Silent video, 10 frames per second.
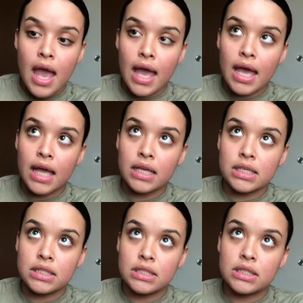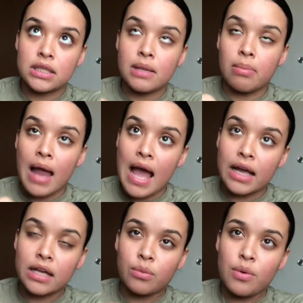and the
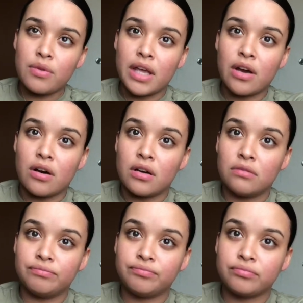black. What were they called?